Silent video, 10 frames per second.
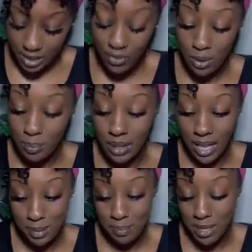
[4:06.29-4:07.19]
You finna
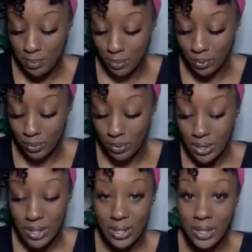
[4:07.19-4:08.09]
play people.
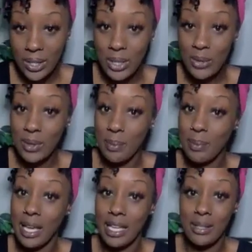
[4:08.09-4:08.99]
You finna
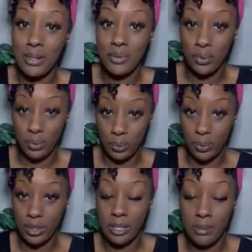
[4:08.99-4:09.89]
play
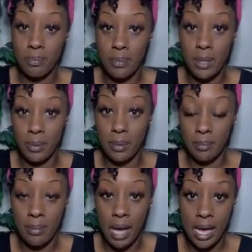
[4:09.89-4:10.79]
with them people
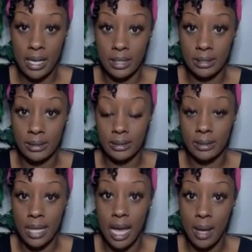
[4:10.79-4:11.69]
minds.
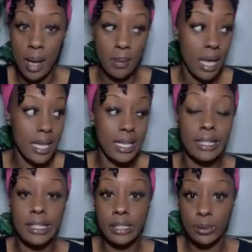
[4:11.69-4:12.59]
I, am in a
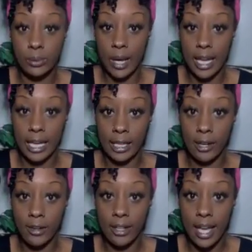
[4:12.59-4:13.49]
good way,
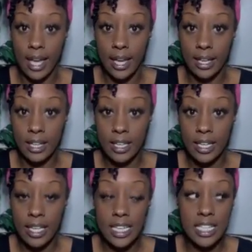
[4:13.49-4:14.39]
okay?
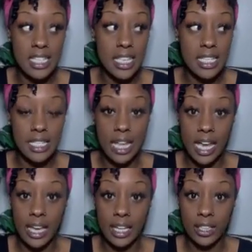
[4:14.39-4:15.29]
It's just
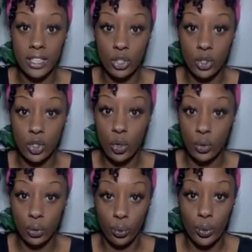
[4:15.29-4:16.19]
like your
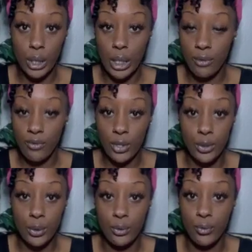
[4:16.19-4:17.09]
3D
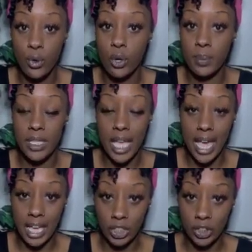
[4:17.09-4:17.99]
physical form is
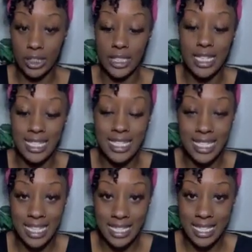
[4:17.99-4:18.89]
actually
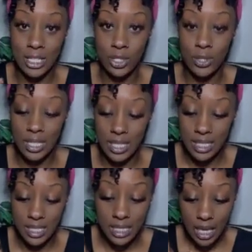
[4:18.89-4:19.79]
ascending to
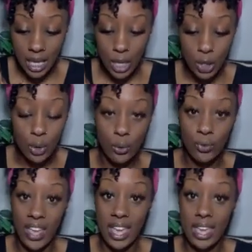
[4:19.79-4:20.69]
this new
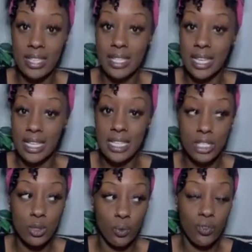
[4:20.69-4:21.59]
phase. And this
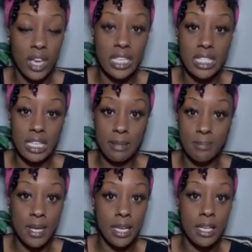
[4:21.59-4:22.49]
new phase can
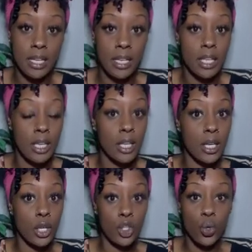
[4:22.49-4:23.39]
be
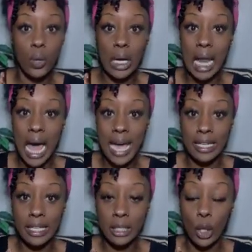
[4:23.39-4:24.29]
you
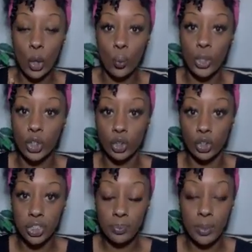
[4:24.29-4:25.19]
aligning with your
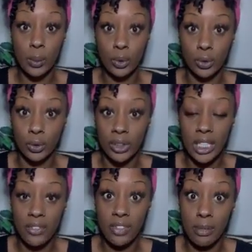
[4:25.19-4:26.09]
spiritual
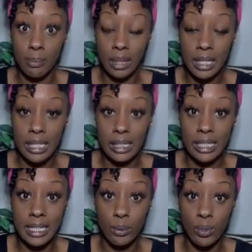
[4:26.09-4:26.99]
self
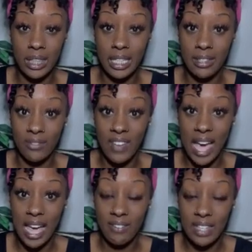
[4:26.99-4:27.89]
completely within the
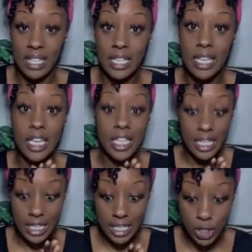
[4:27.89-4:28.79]
5D
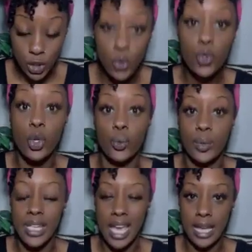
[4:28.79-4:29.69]
into your
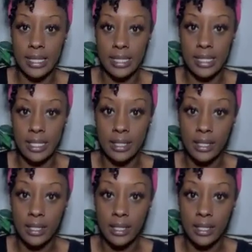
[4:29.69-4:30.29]
reality.